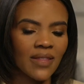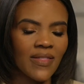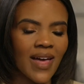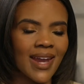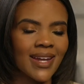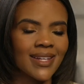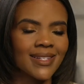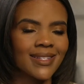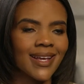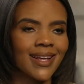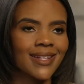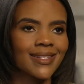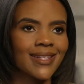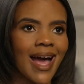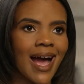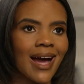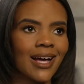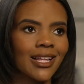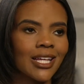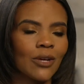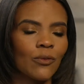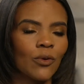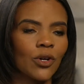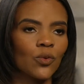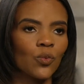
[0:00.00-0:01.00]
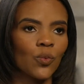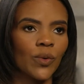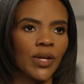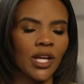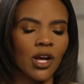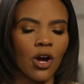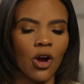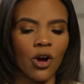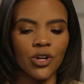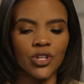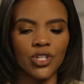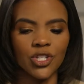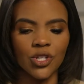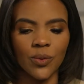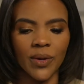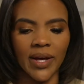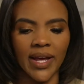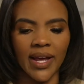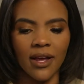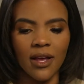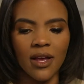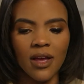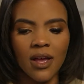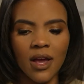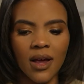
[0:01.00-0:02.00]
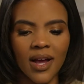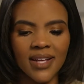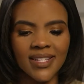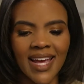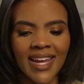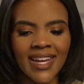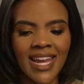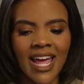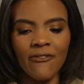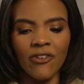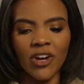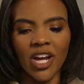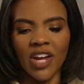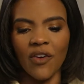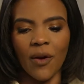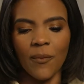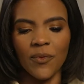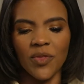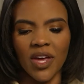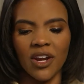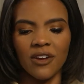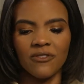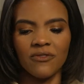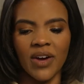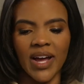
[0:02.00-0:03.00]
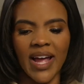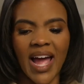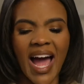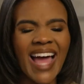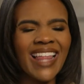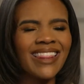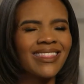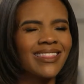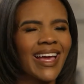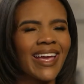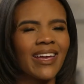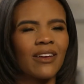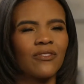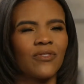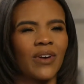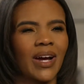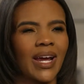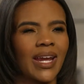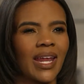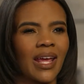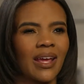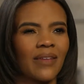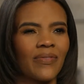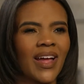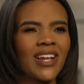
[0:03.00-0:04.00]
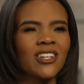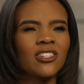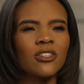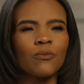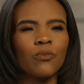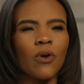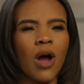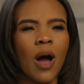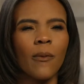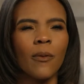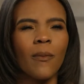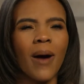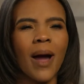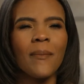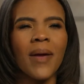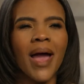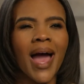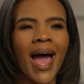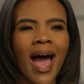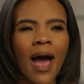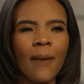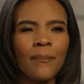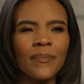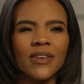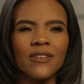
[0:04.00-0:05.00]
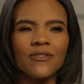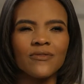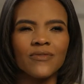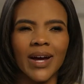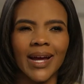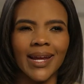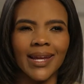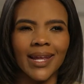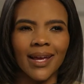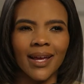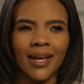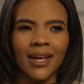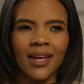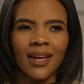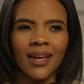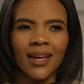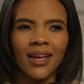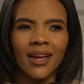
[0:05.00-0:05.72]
That is exactly what we are doing, because I never give up without a fight. I like fighting. That's the problem. I'm happy fighting.